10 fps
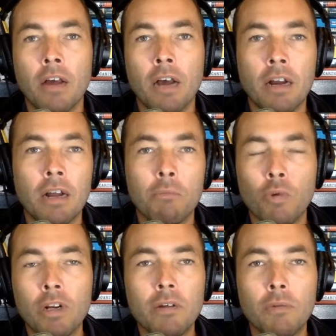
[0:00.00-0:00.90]
I
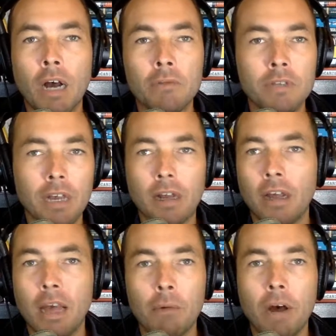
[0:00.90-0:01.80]
was
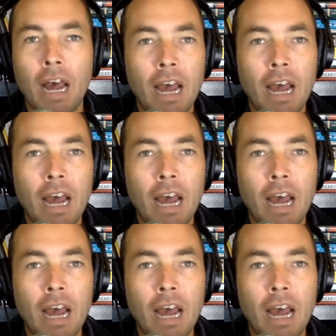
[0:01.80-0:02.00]
like, I